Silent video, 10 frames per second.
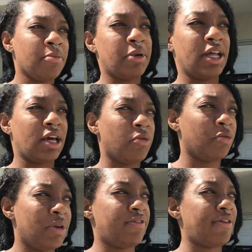But it
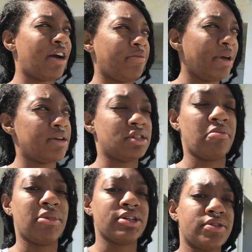will be five pounds
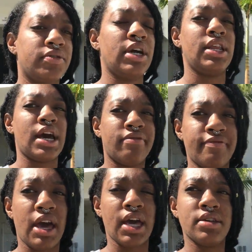of muscle and not
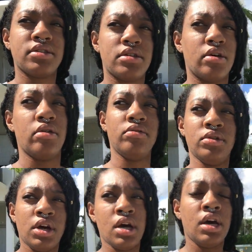fat. So
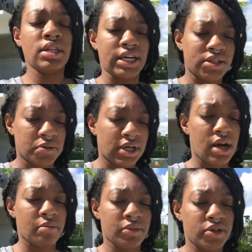that's what
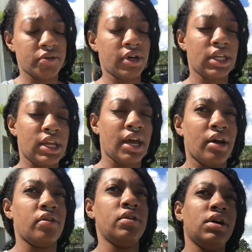I'm doing
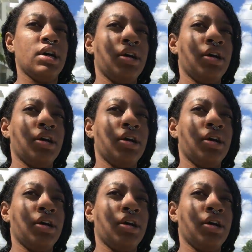now.